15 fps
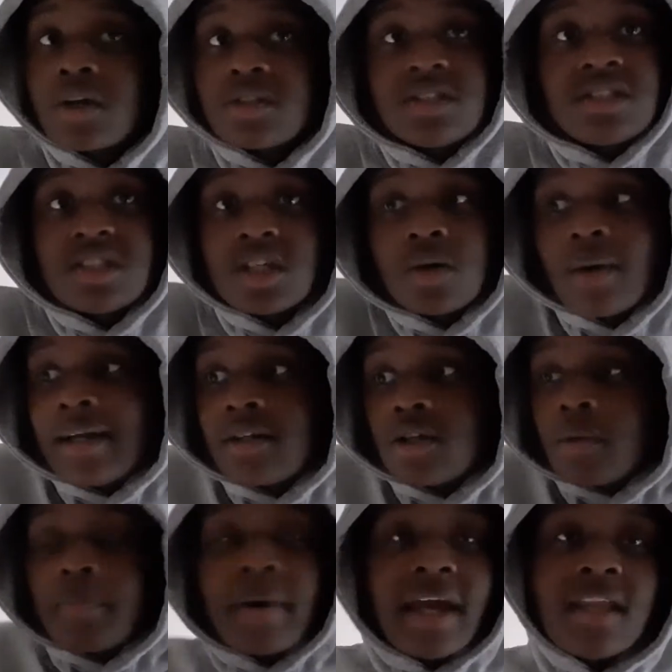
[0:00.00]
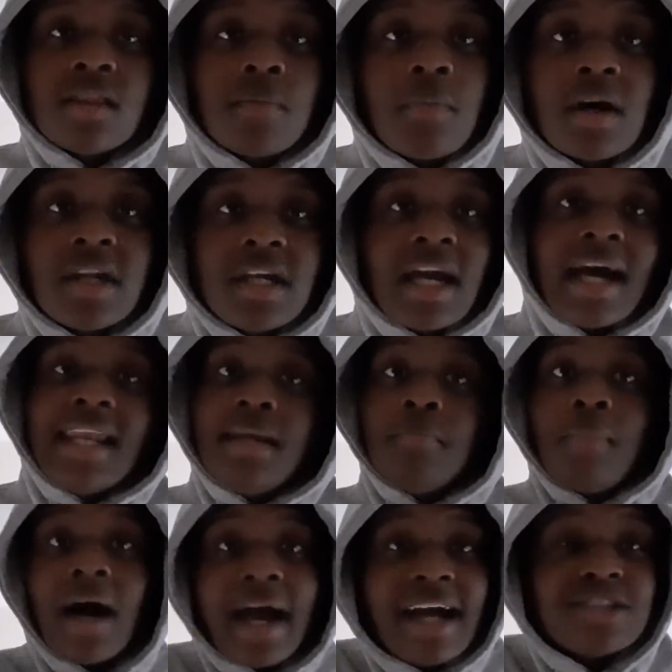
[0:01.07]
still end up paying the money. And in
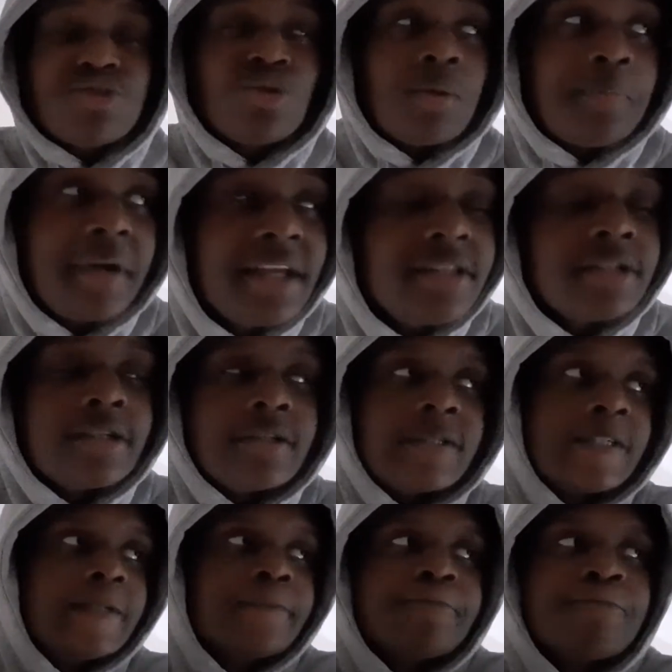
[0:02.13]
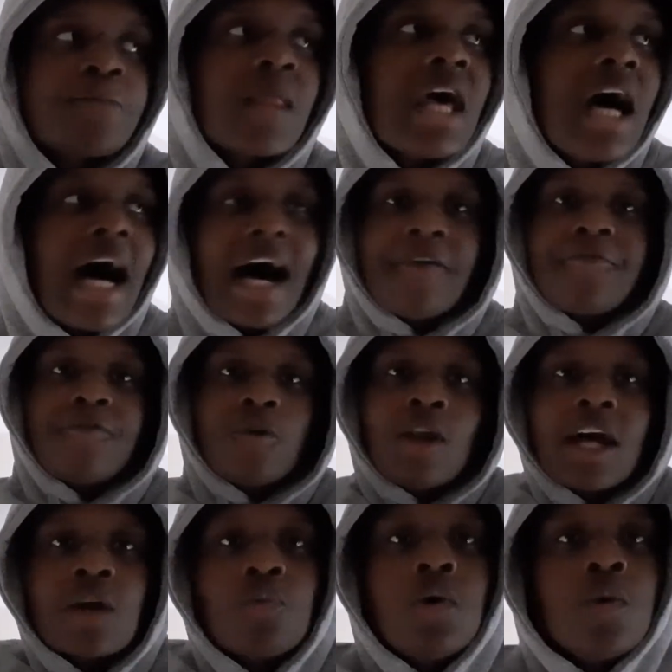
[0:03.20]
my actual opinion, I feel
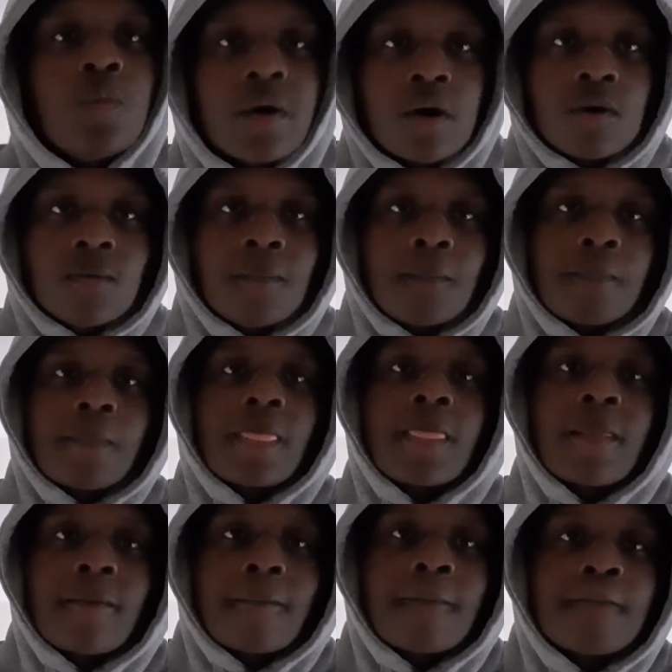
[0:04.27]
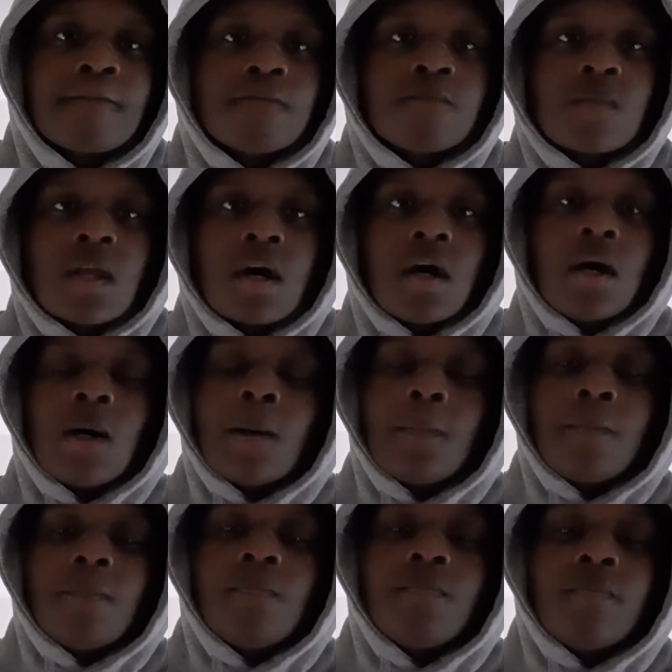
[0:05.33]
like we will.
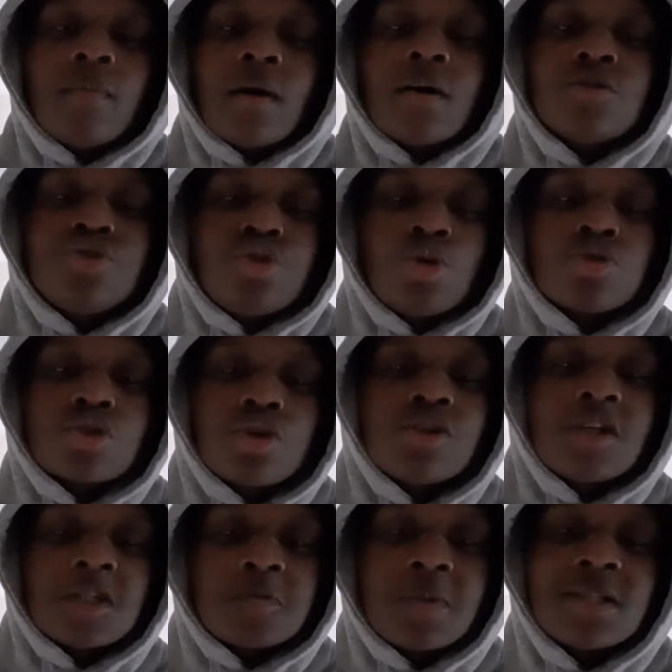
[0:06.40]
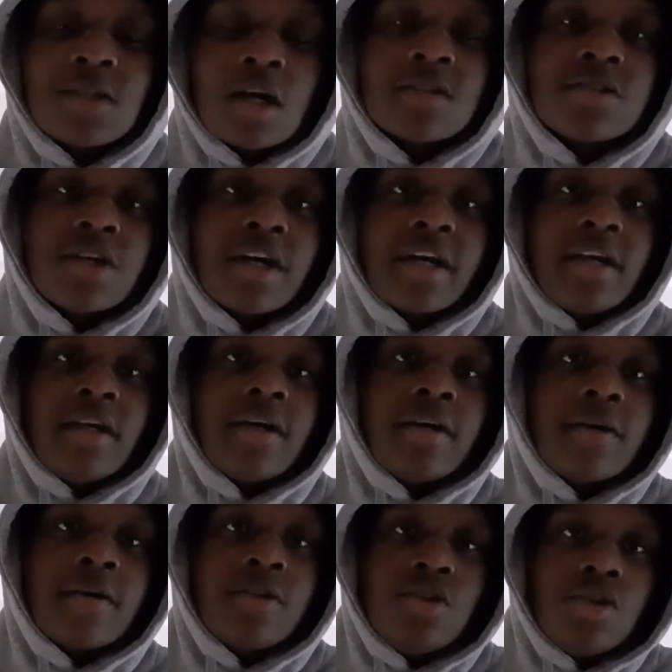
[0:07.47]
Jules Koundé's been done dirty
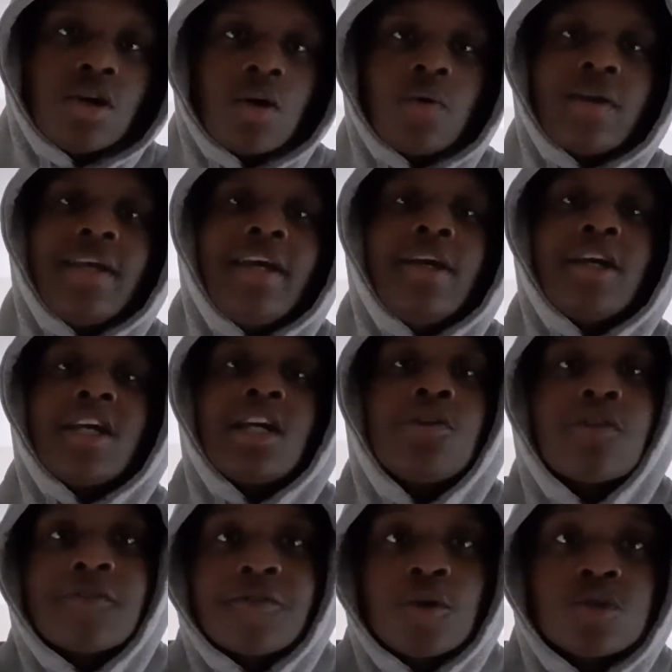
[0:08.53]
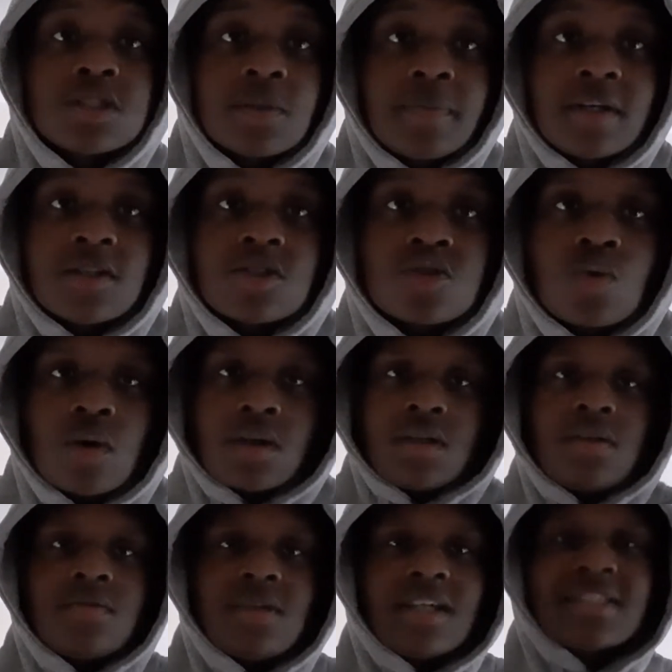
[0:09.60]
here. You know, he refused to be in the squad.
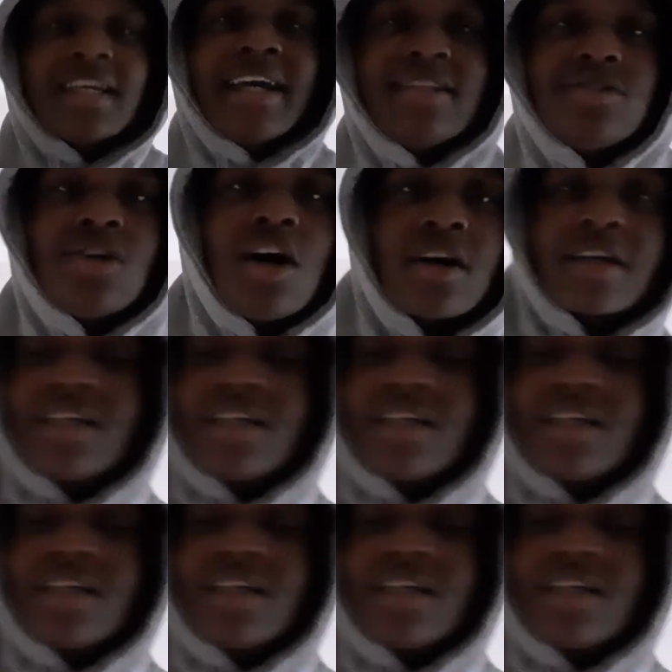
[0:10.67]
It's getting dark